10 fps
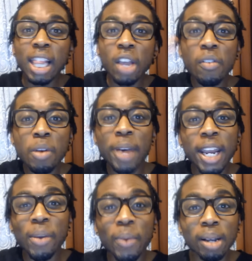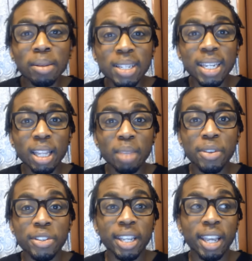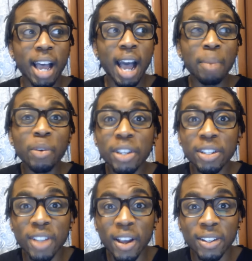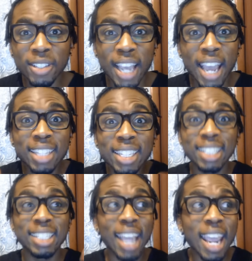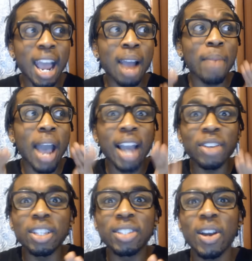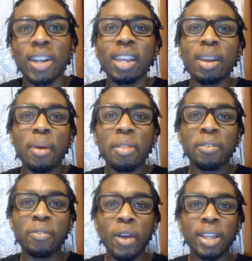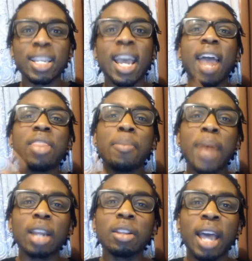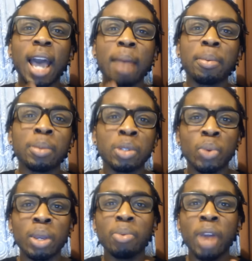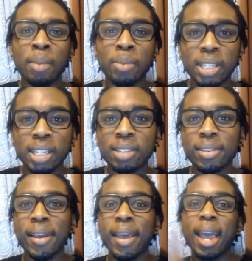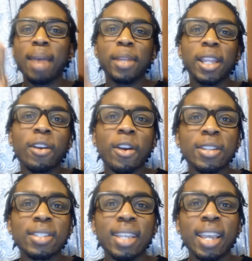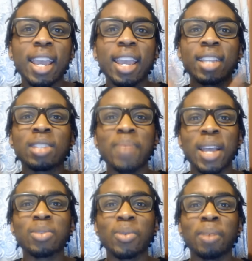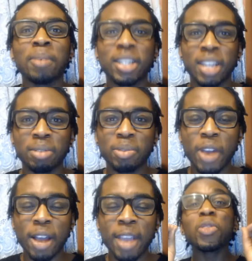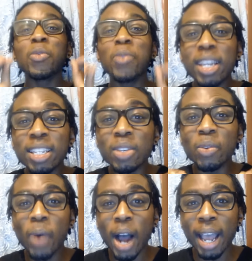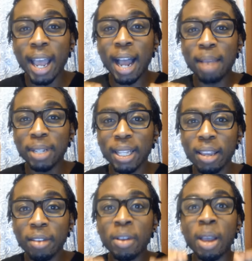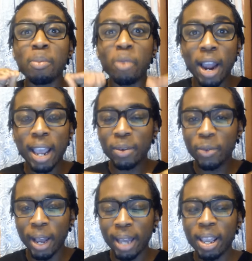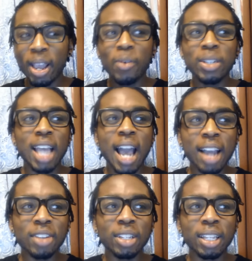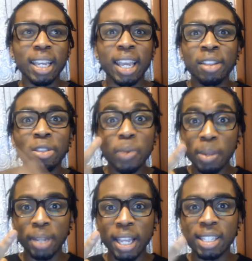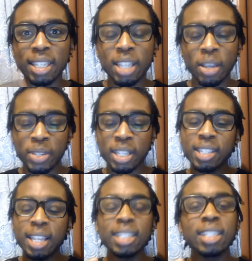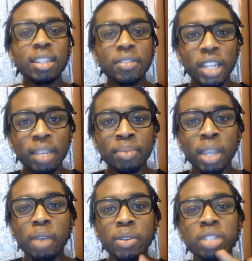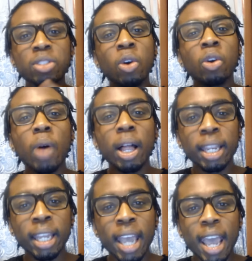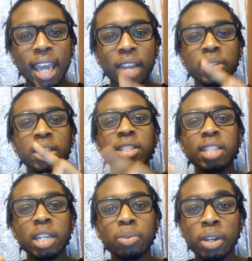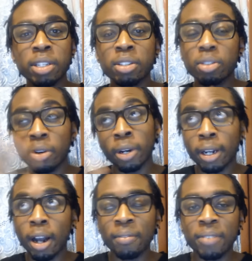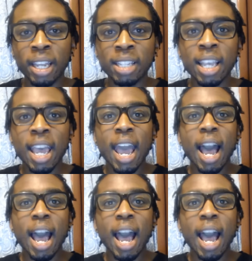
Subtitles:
Hello, everybody, and welcome to Nearly Music. I'm O'Neill Donald, and today I'm actually talking about The Voice and the battle that happened between Bryan Bautista and Malik Heard singing It's a Man's World by James Brown. The reason why I believe Bryan won was actually in three places. It was in sensitivity, it was in tone quality, and it was in stage presence or confidence.